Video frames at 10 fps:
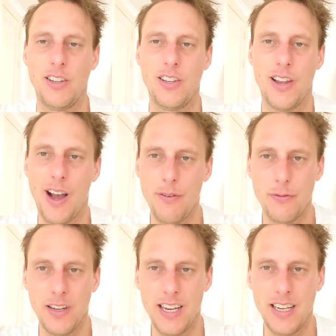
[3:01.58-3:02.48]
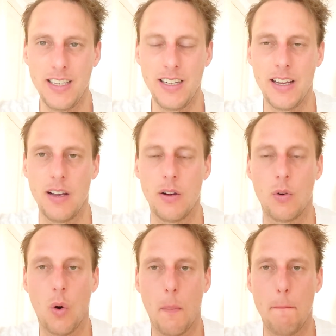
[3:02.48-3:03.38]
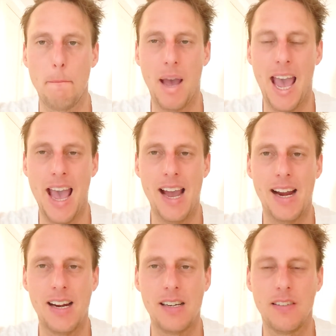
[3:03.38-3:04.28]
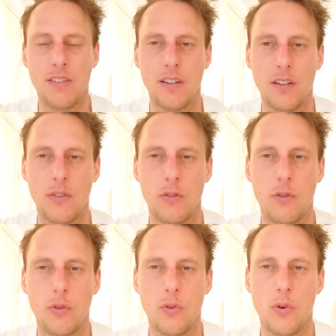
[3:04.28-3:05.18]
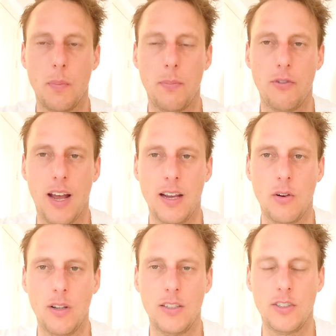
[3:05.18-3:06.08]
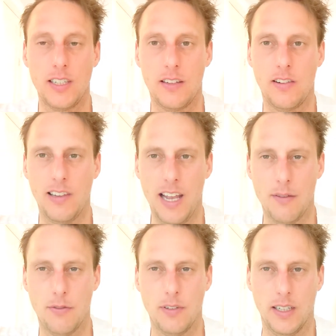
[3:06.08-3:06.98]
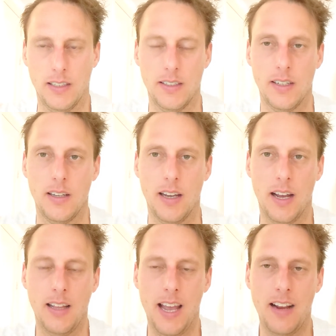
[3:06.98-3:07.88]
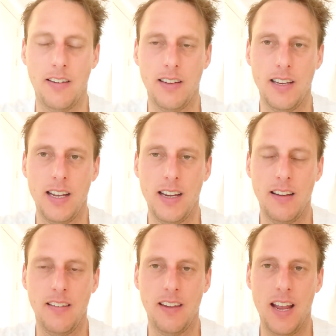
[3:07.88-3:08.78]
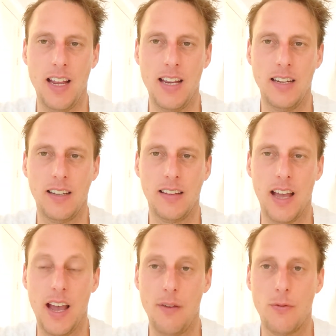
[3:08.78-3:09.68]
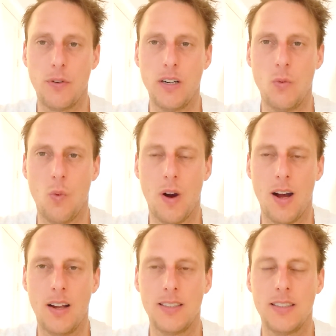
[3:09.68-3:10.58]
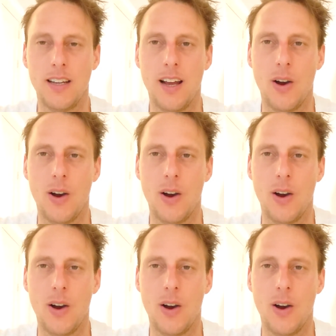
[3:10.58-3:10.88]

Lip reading: nothing compared to psychological slavery. And actually, he is saying that everyone